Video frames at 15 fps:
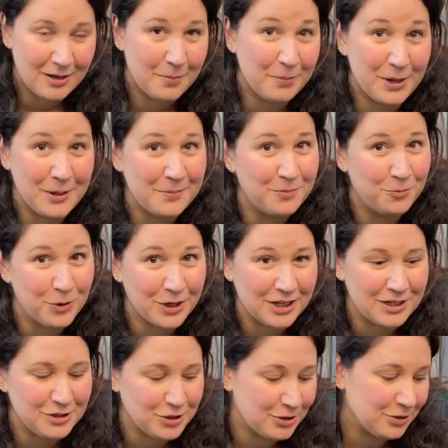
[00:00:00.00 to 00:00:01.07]
But we're
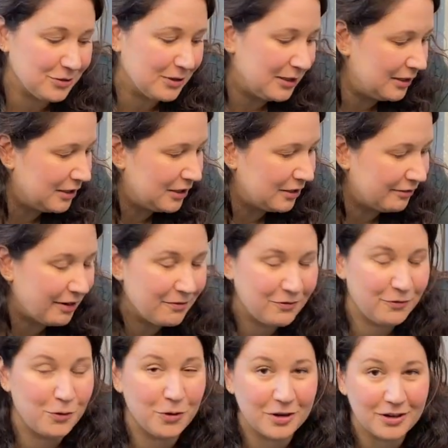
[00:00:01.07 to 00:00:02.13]
gonna do around
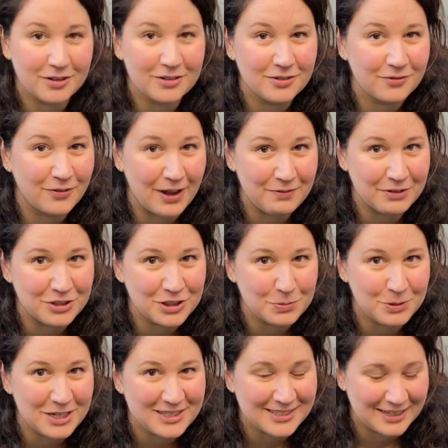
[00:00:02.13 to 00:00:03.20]
4-5-inch
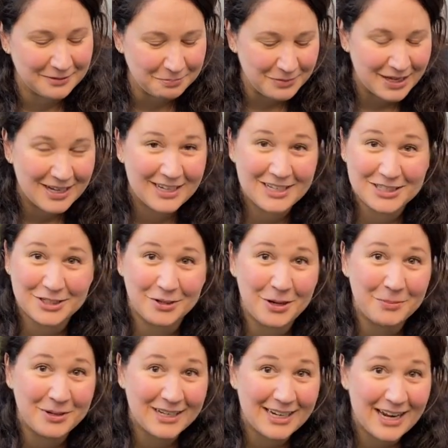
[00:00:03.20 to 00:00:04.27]
spacing. So I'm
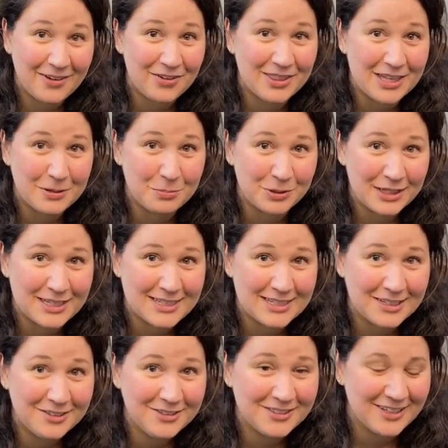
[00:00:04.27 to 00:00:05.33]
gonna get everything placed
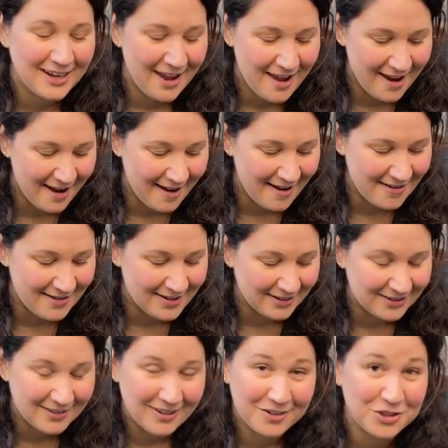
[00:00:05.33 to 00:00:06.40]
out and
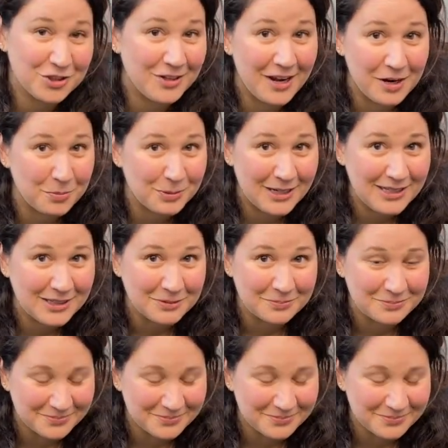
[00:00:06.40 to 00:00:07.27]
I'll show you how to plant them.